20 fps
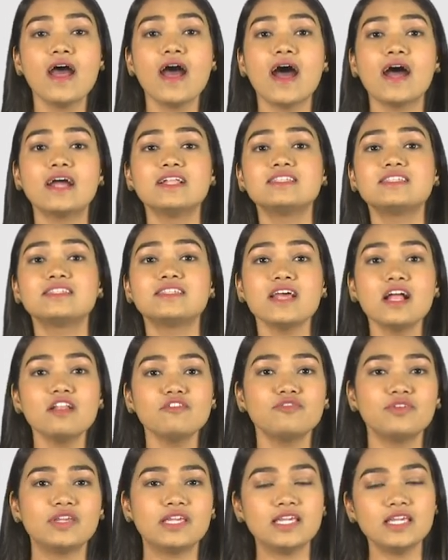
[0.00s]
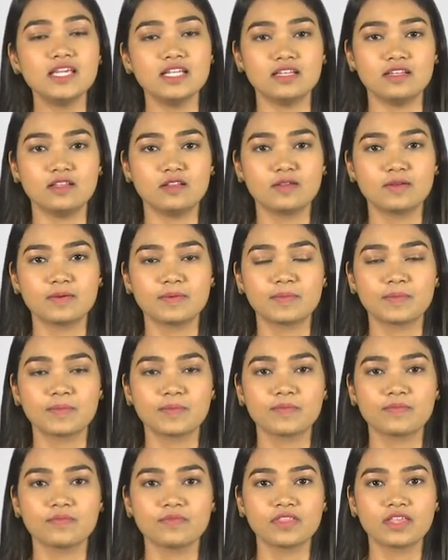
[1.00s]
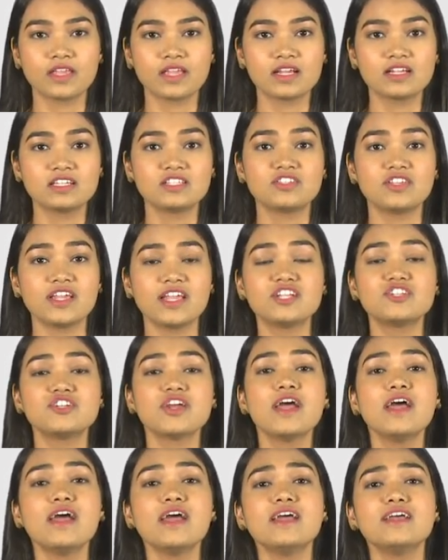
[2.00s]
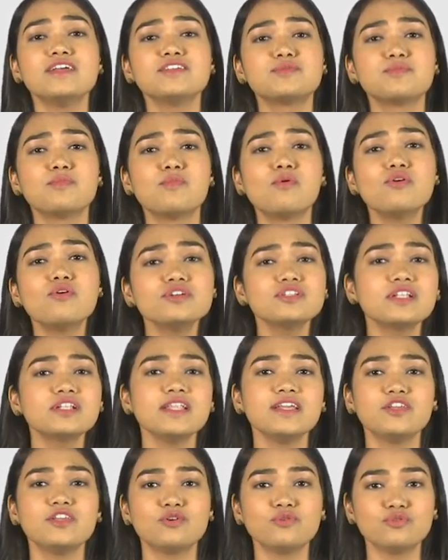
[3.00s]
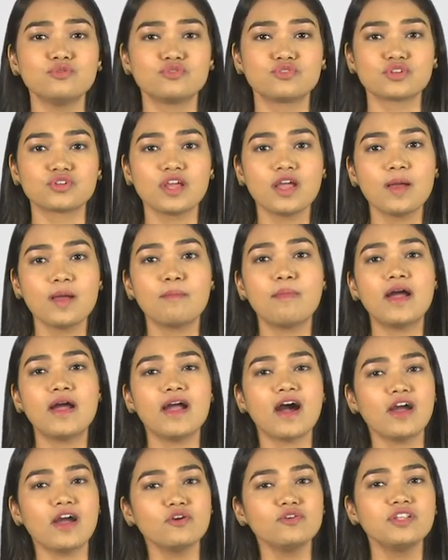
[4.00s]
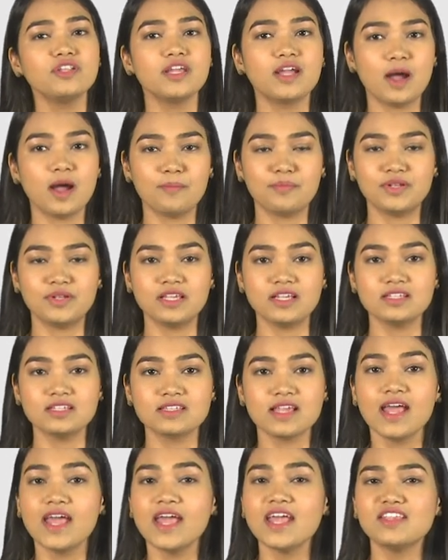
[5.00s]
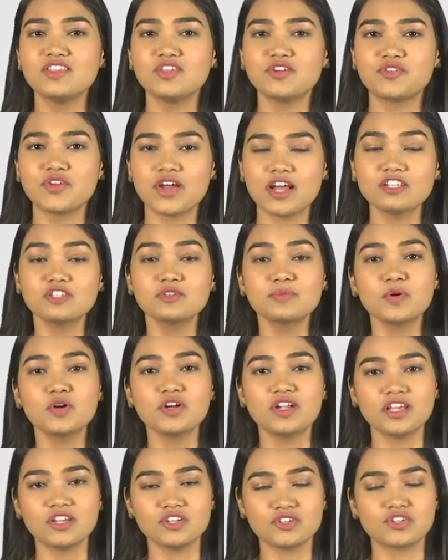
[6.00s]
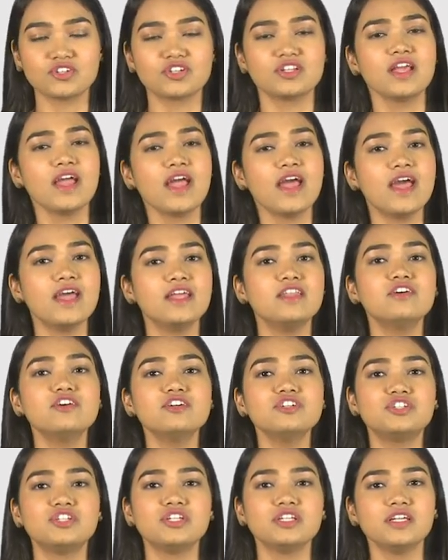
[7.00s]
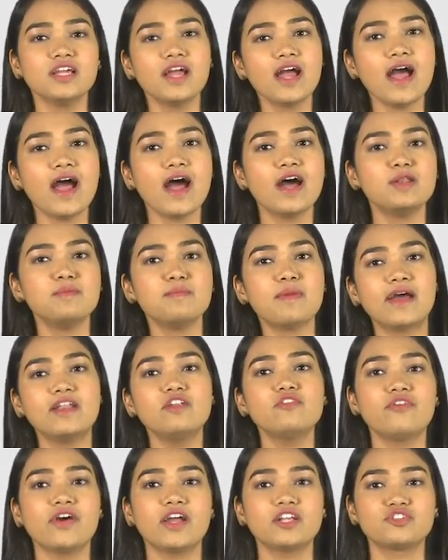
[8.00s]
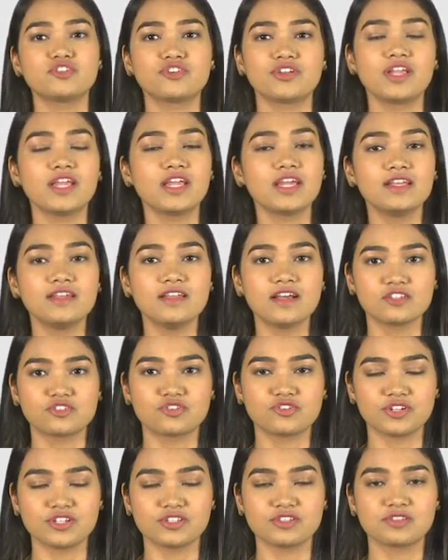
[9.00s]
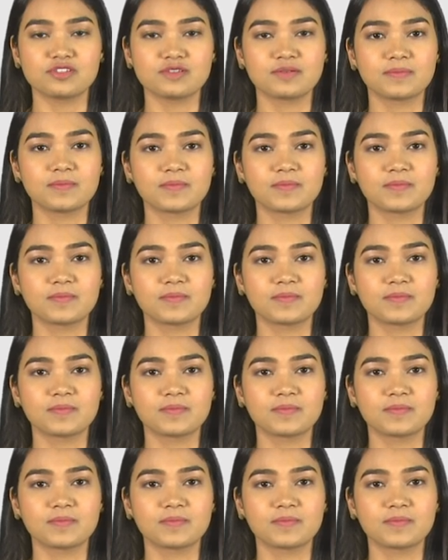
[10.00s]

and self-heal. Sage is mostly used by IoT companies in the transportation, energy, and manufacturing industries.